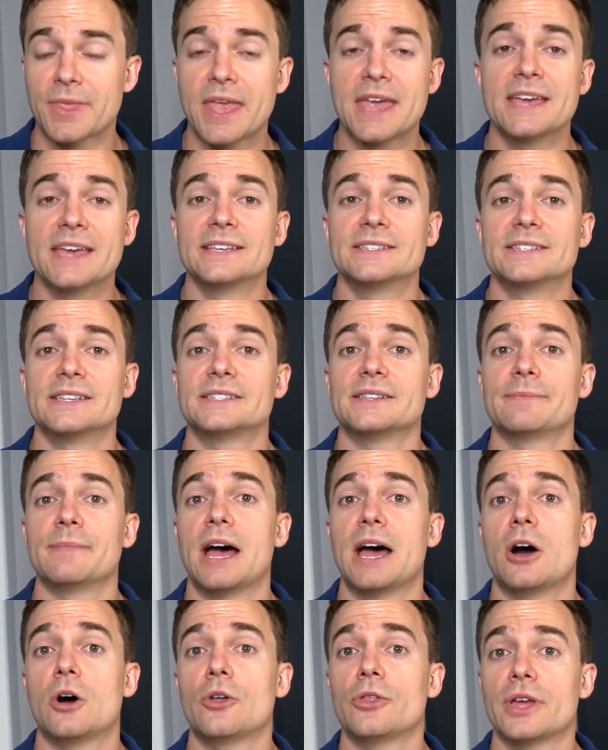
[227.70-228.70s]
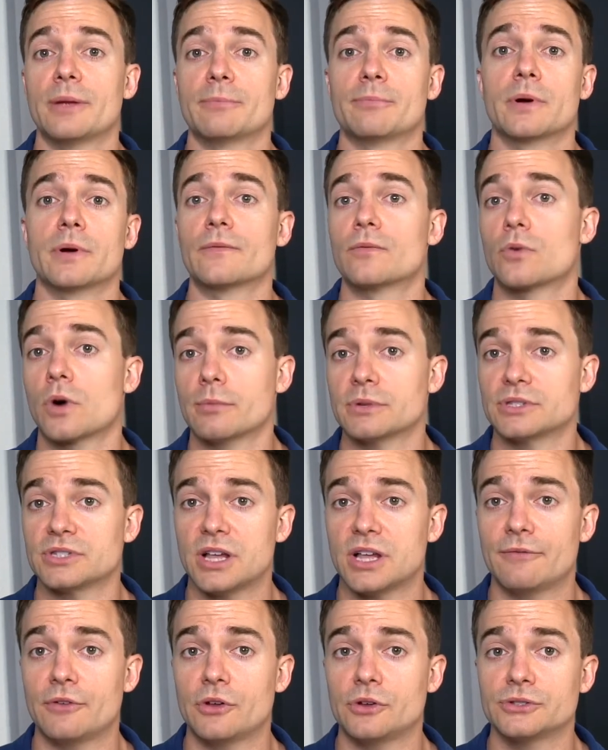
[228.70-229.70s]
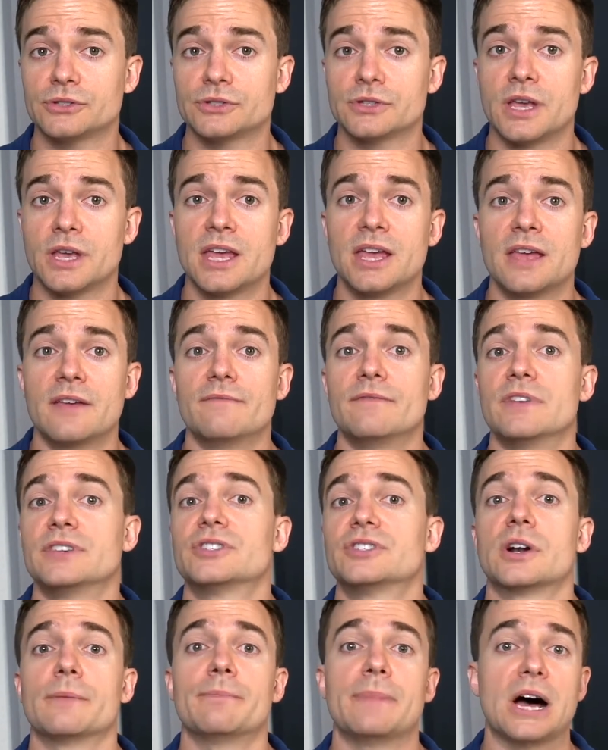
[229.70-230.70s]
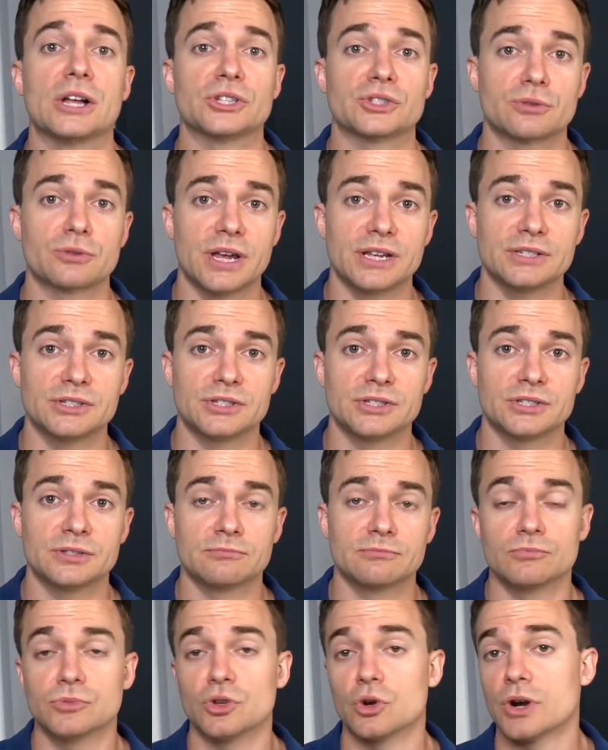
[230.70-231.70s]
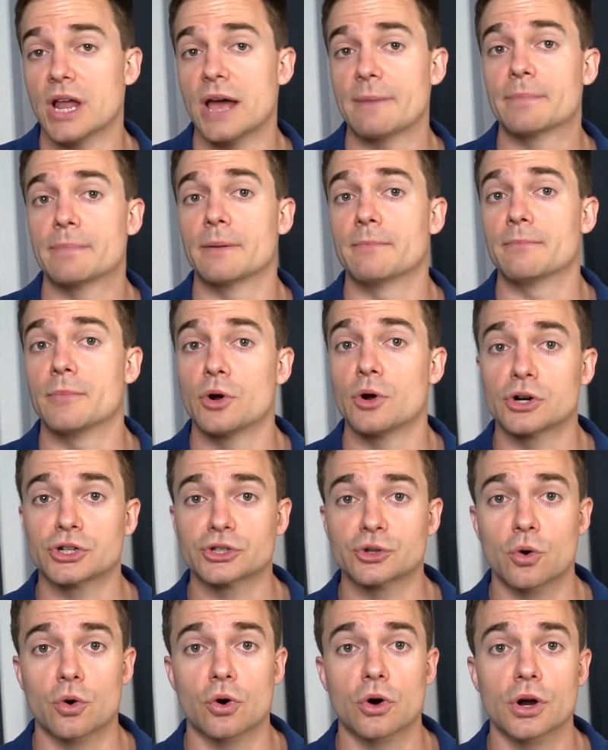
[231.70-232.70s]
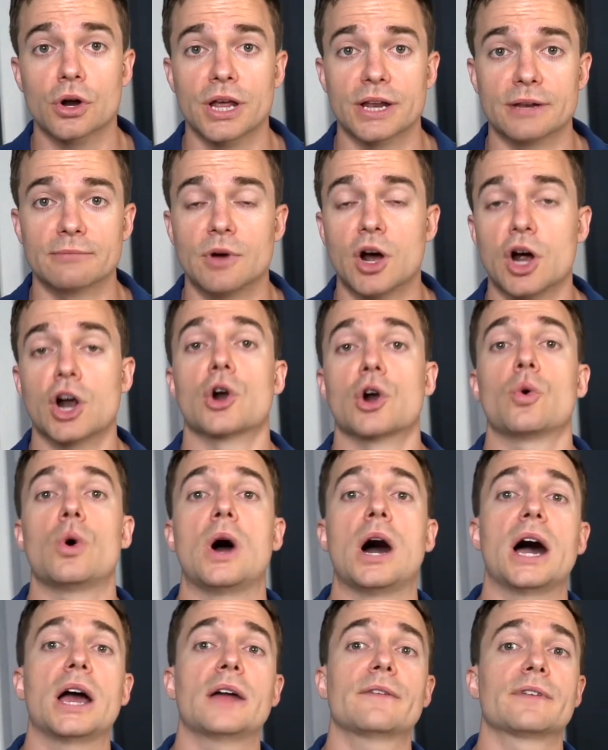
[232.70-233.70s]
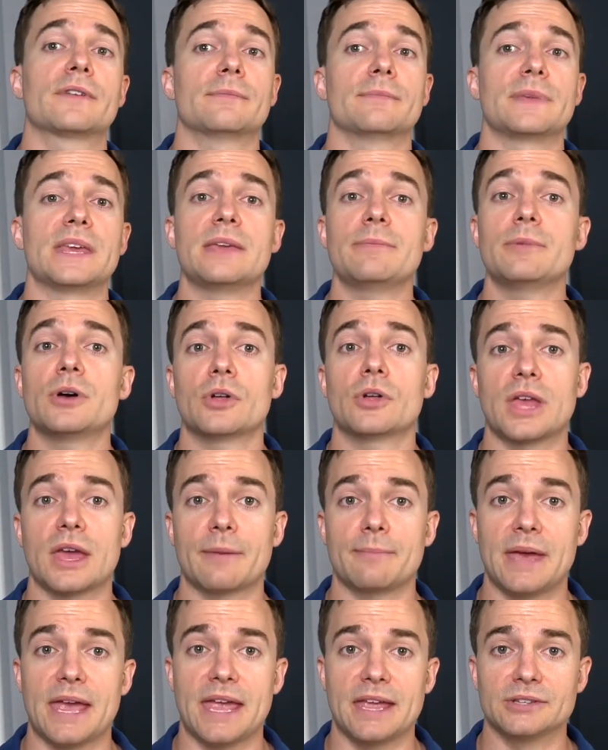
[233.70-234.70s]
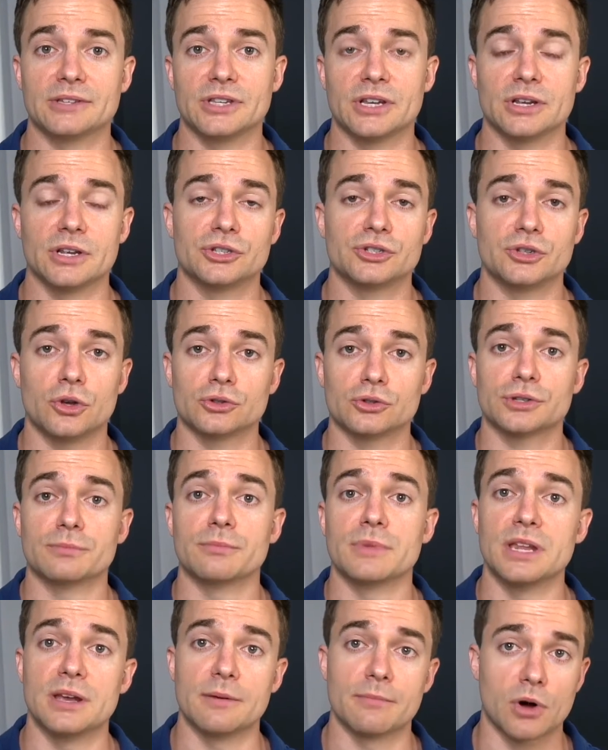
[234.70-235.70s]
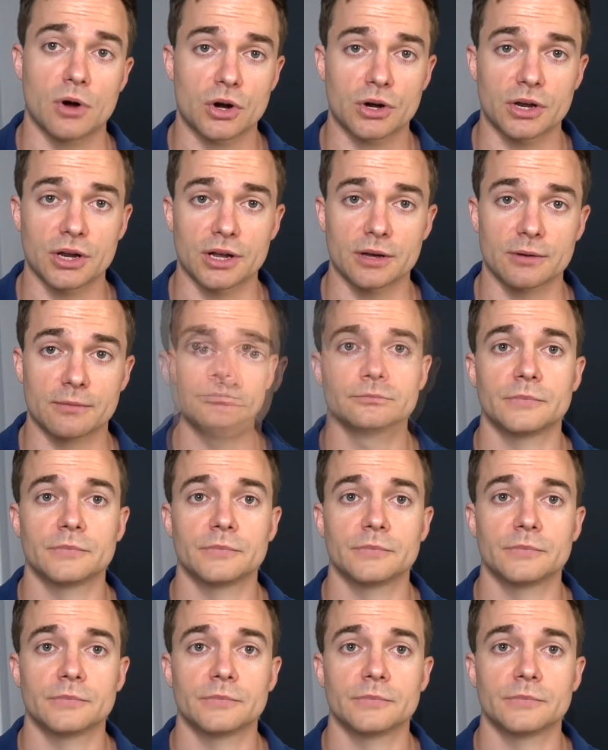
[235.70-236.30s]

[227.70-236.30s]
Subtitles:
system health and performance levels, visitor bounce rates, your net promoter score, and ROI from email campaigns and social media marketing.